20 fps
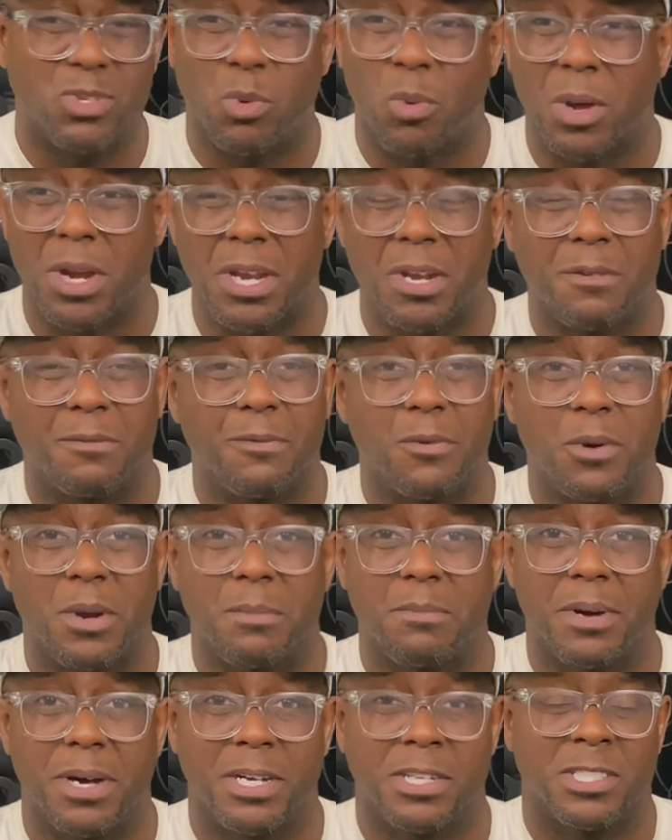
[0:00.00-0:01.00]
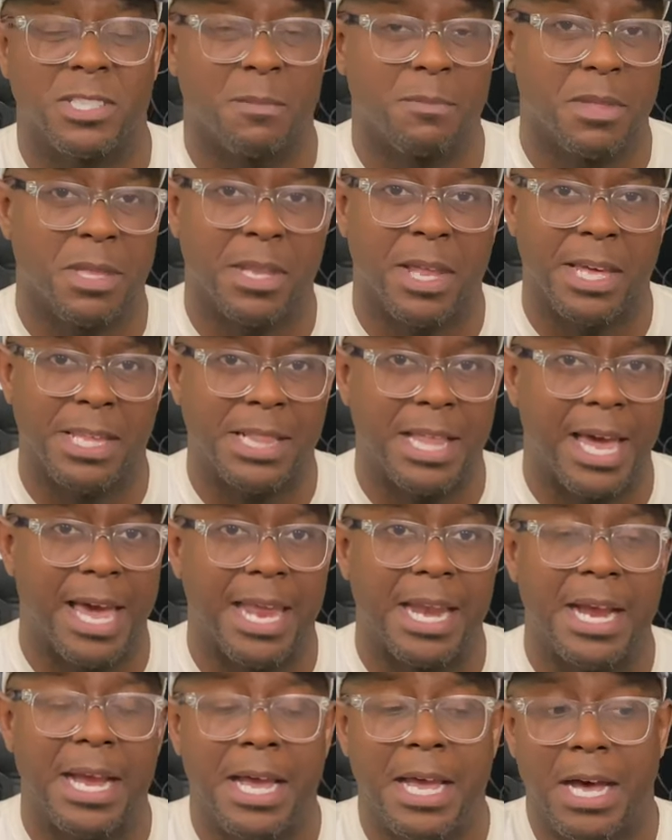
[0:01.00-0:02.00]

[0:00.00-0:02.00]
20 to 40 bucks, something like that.